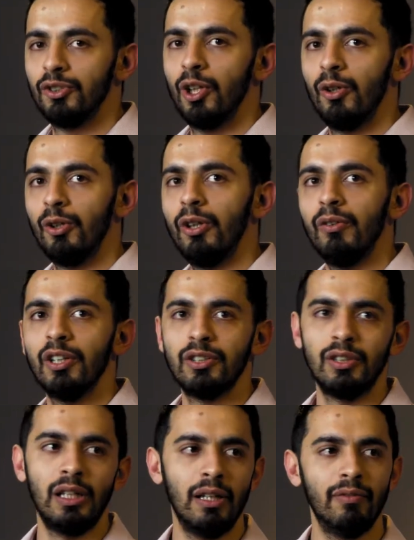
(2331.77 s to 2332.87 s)
Go to
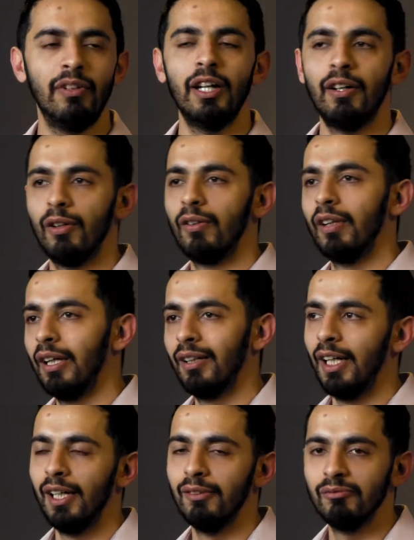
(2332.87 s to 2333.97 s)
university, live there, and all of that. No,
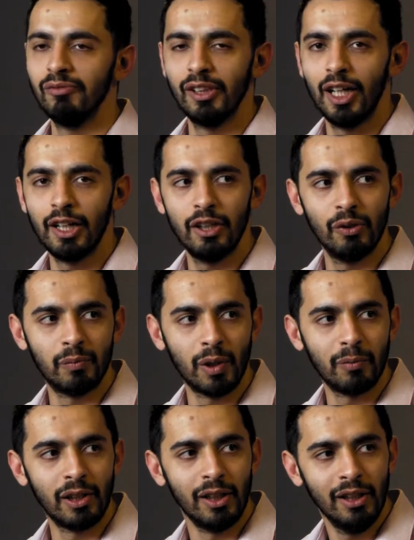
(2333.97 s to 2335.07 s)
I didn't do it properly.